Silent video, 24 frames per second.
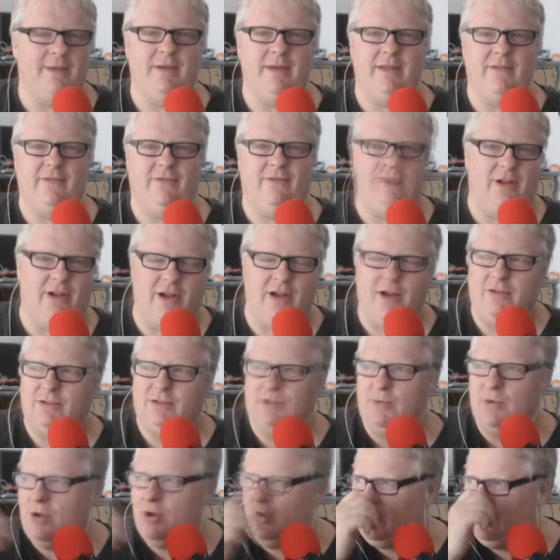I
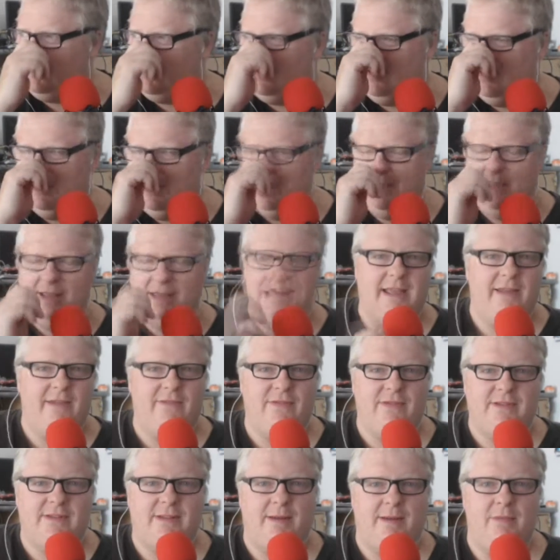was working, say,
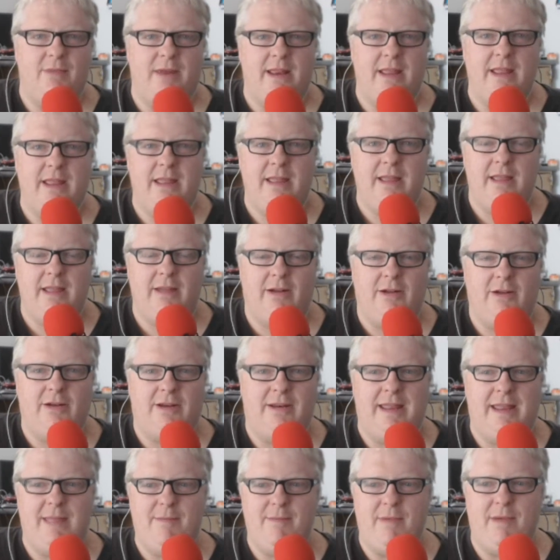for somebody, and I
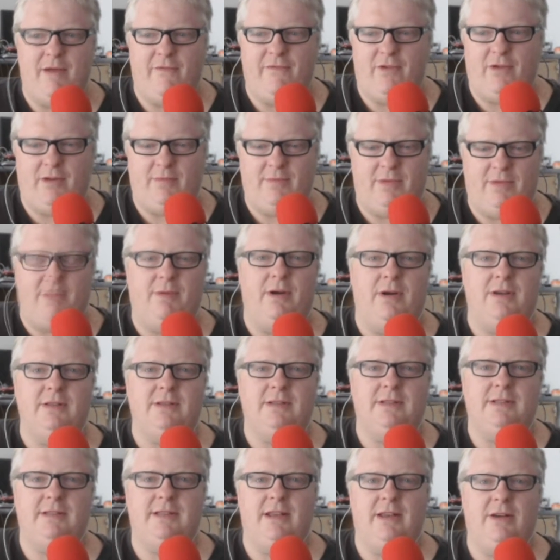got an email from the
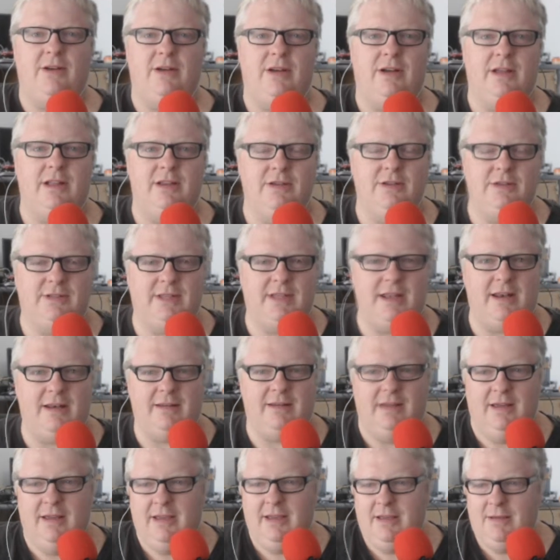boss and said, "Oh, can you
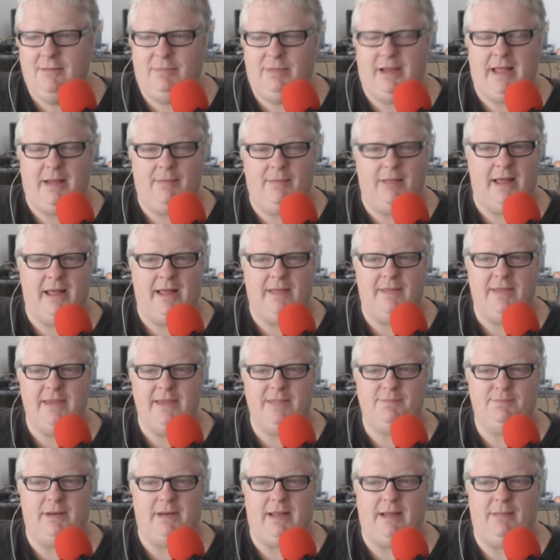send blah blah
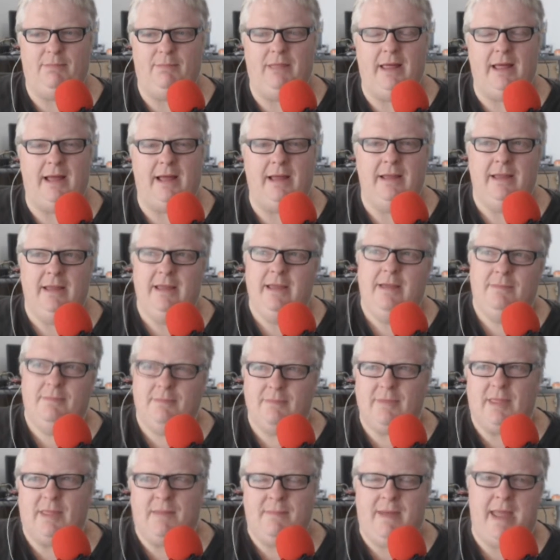this blah blah?"
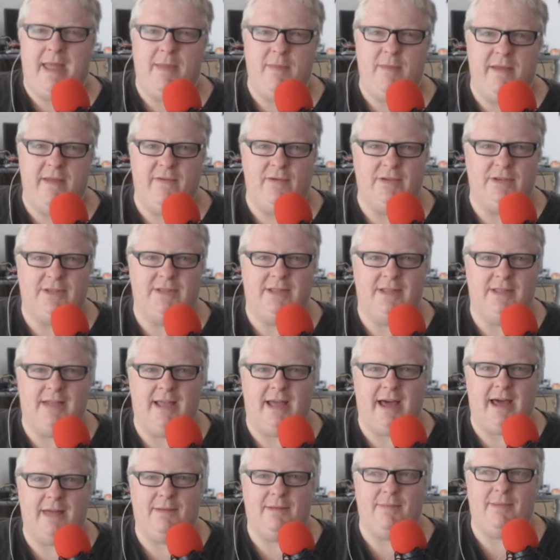Maybe if it was the
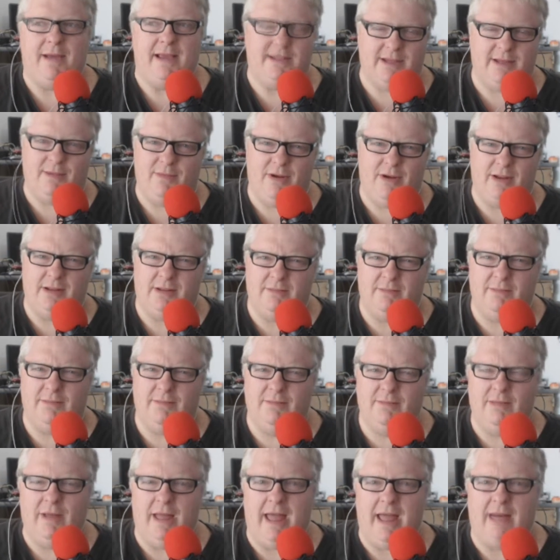database, I might have
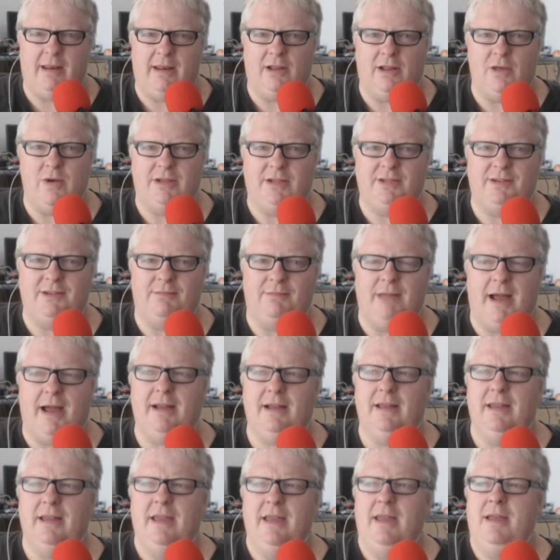had a question
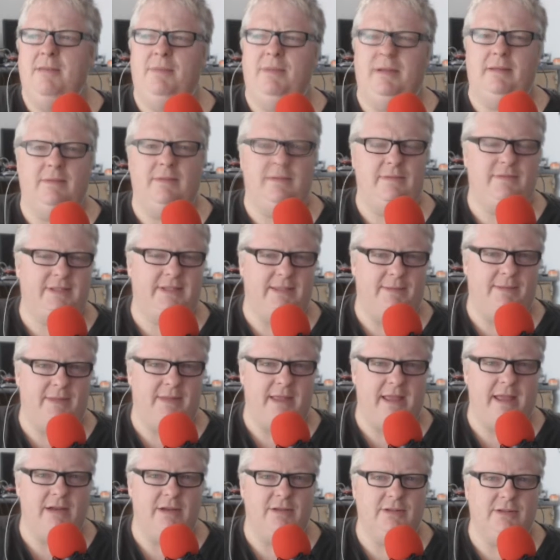mark, but
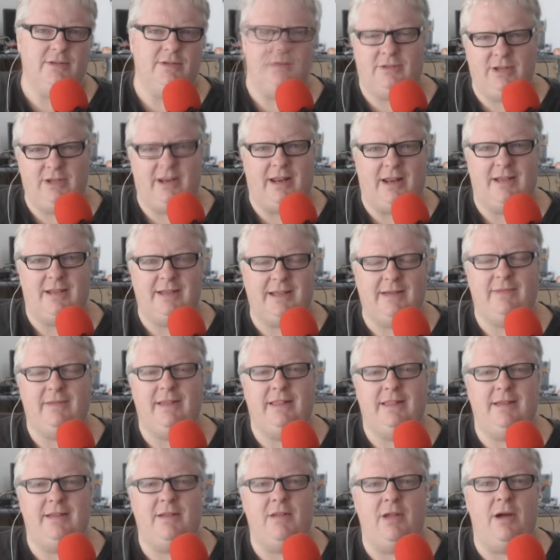something else, or
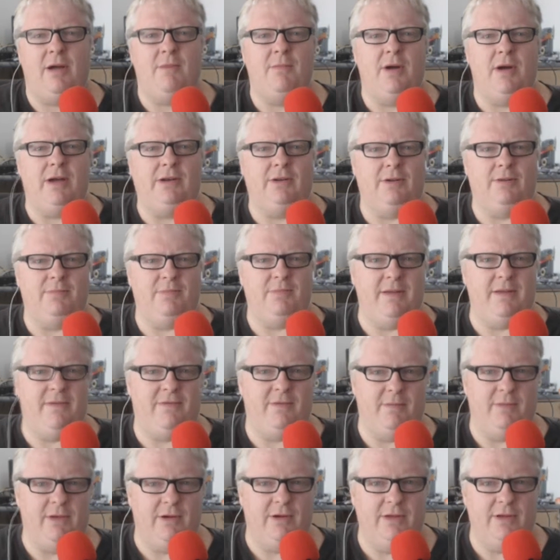something that I might not be
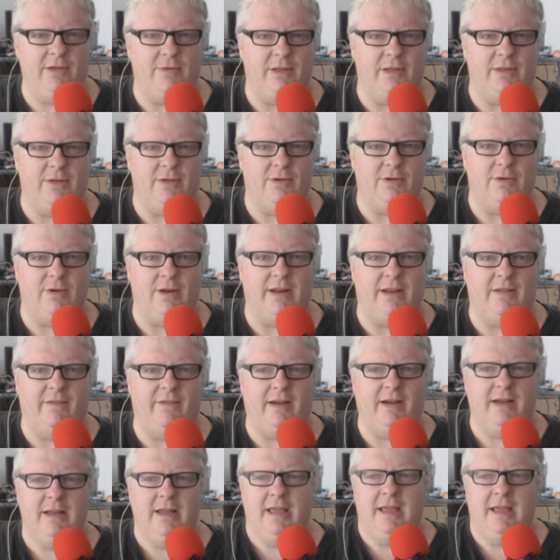familiar with, or whatever.